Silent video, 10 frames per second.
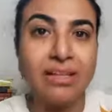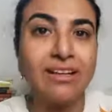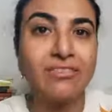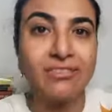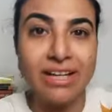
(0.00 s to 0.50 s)

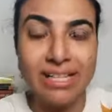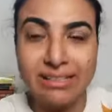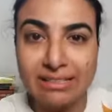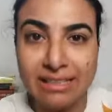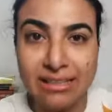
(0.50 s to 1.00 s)

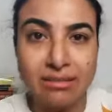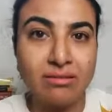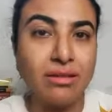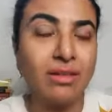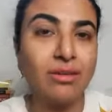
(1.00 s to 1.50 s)
Investing.
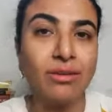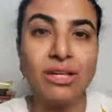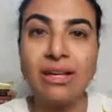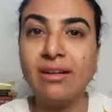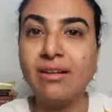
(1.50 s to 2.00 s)

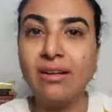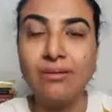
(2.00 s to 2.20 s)
Okay?